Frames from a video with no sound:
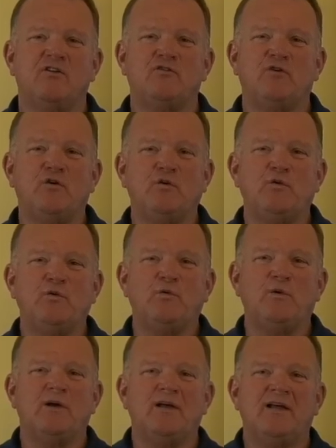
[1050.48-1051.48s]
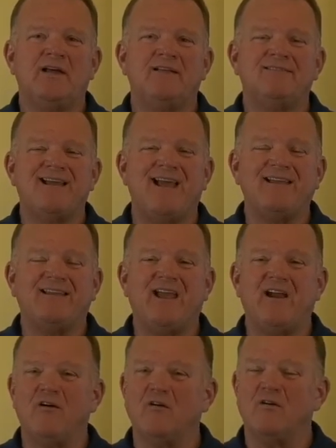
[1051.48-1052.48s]
to take
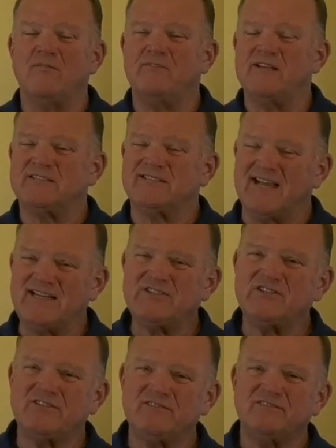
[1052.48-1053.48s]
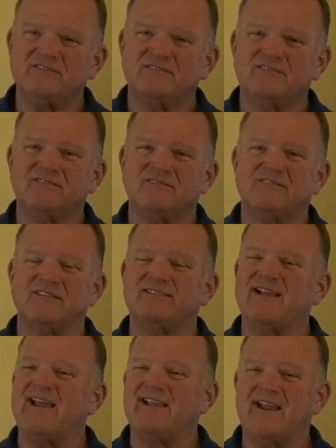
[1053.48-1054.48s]
care of this nation, to
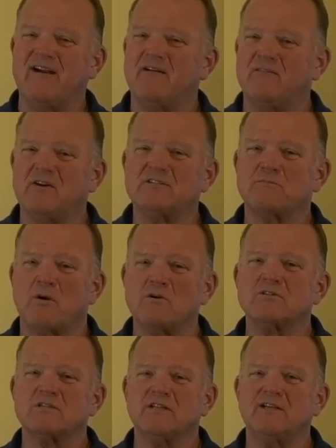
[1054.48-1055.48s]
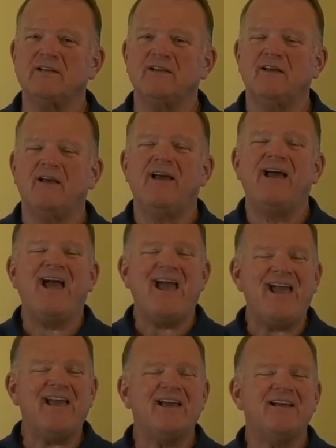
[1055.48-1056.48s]
take care of us personally,
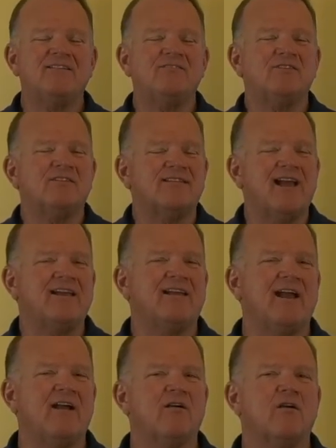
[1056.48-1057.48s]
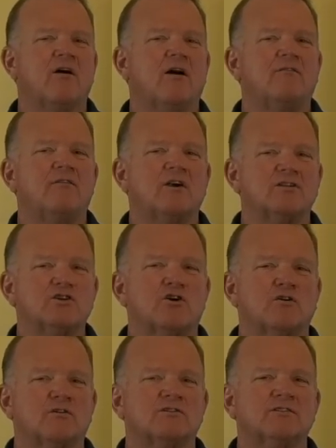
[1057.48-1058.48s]
and to take care of our
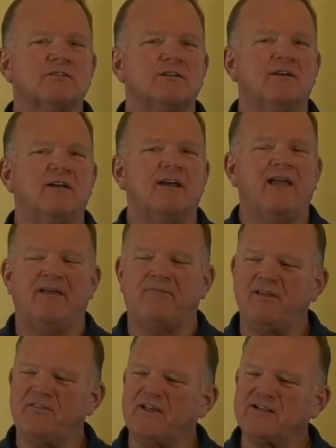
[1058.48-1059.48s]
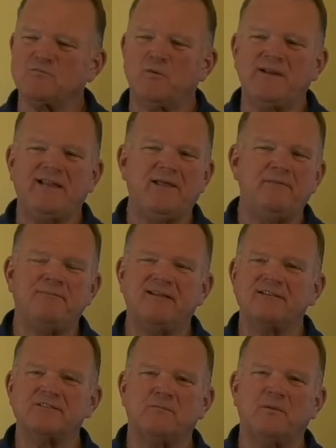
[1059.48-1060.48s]
church. If he thinks we need
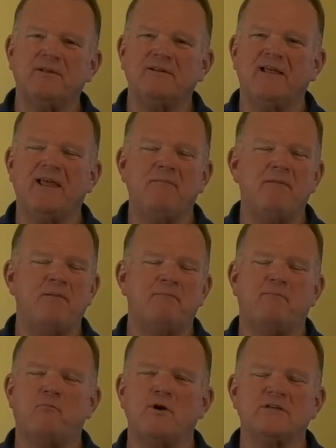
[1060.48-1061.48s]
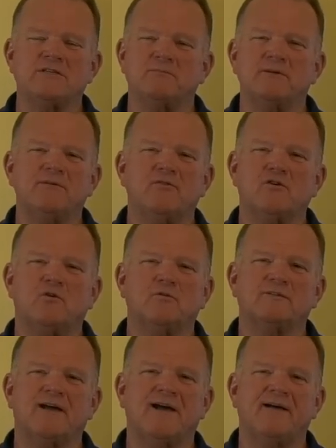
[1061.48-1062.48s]
discipline, he may bring some
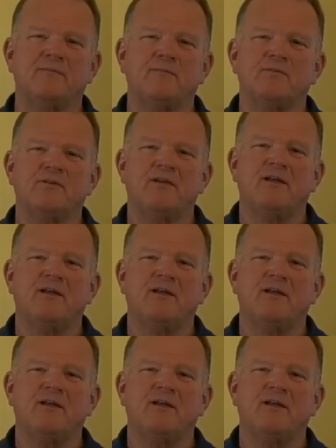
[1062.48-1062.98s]
difficult times.